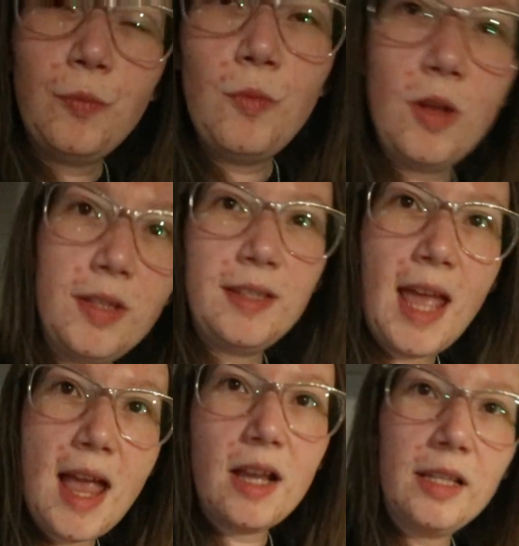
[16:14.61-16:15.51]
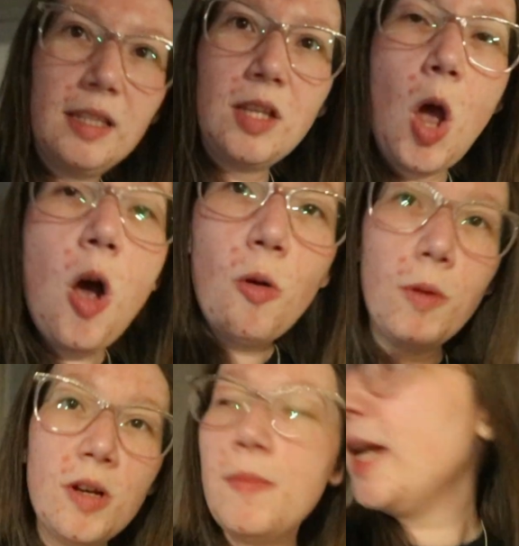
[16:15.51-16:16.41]
what's next? Oh, we're
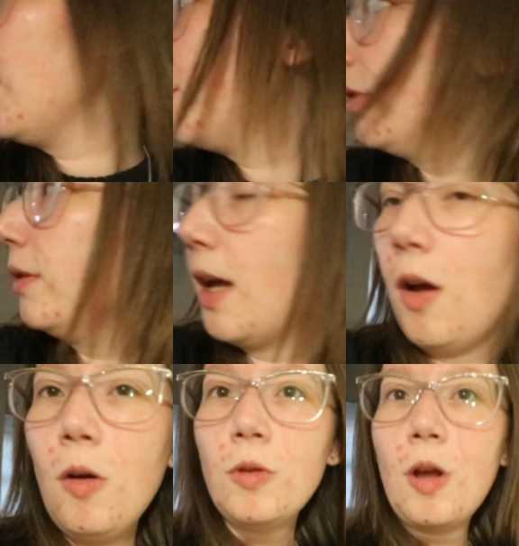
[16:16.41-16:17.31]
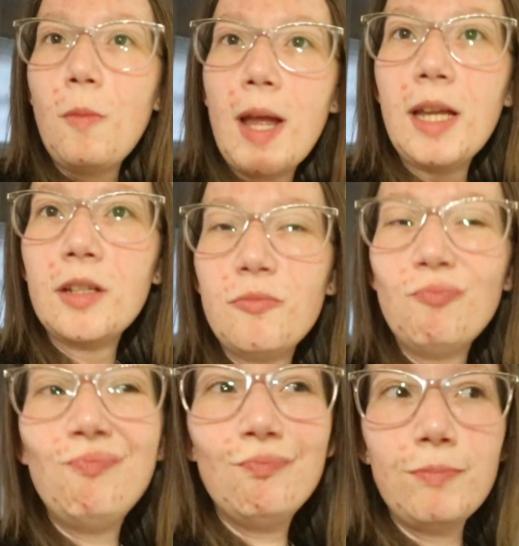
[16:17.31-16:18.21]
gonna make a brew. Oh no, wait.
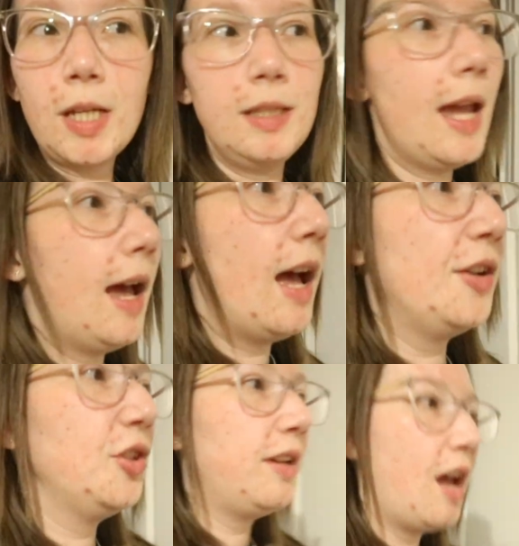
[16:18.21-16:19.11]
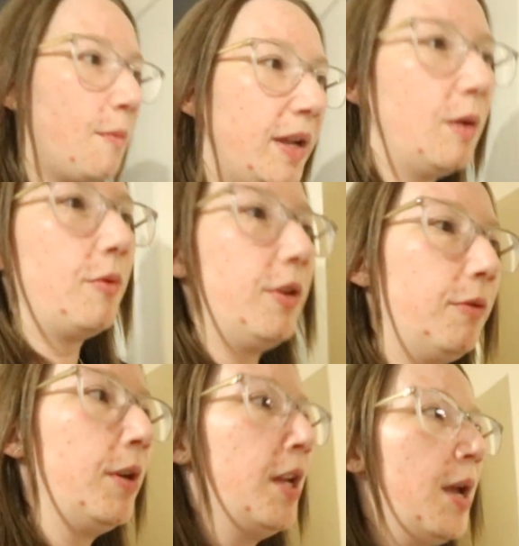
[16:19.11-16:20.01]
Mm, yeah, actually, I'll make a brew.
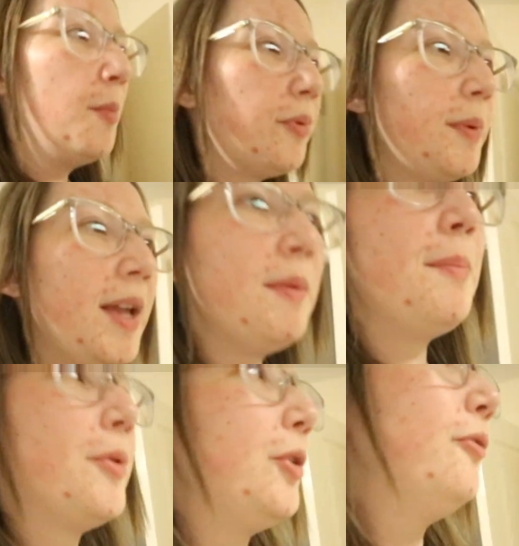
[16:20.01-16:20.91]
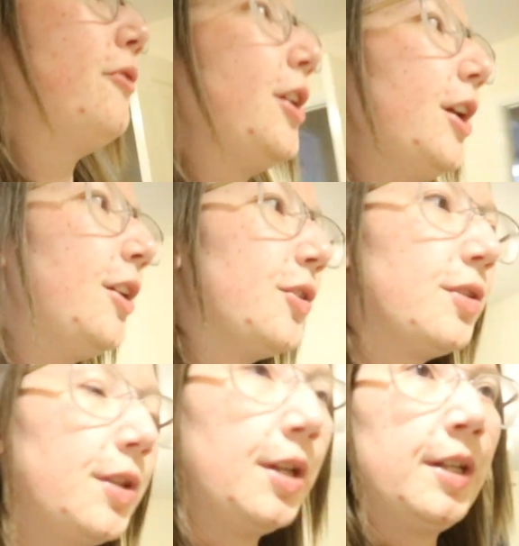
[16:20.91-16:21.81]
But make me brew
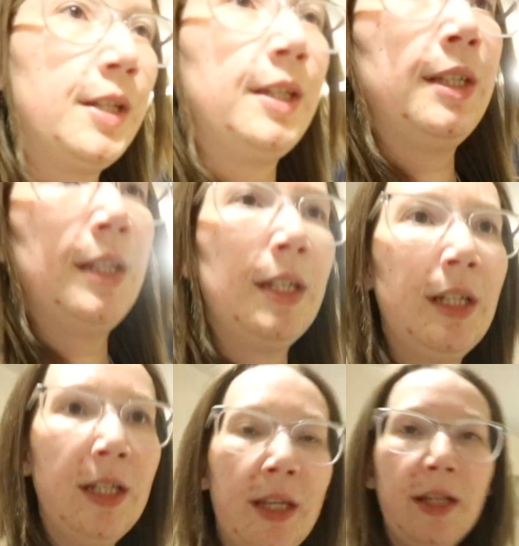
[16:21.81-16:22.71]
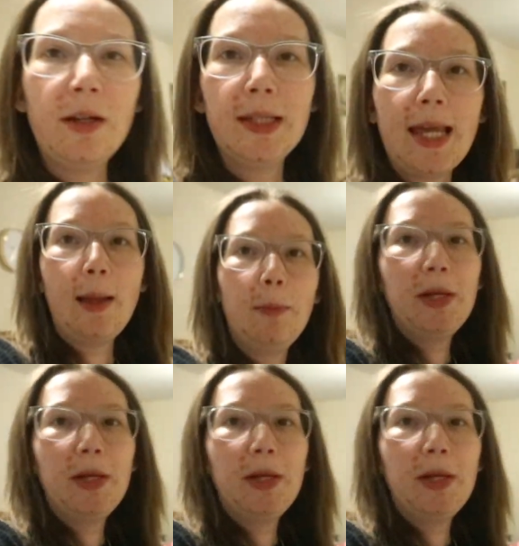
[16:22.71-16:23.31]
first, because that'll